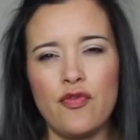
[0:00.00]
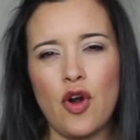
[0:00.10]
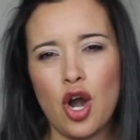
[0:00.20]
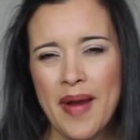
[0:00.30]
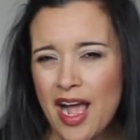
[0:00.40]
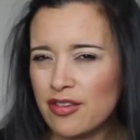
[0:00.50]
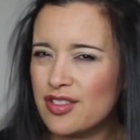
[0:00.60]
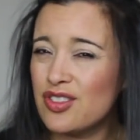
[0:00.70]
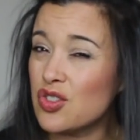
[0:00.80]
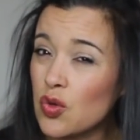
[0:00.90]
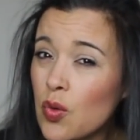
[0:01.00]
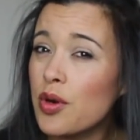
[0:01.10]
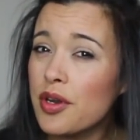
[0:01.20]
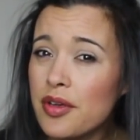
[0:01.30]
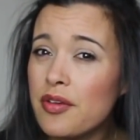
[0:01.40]
farmhouse,
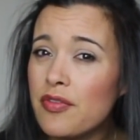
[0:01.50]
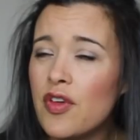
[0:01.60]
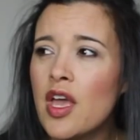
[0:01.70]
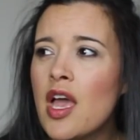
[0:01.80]
sort of.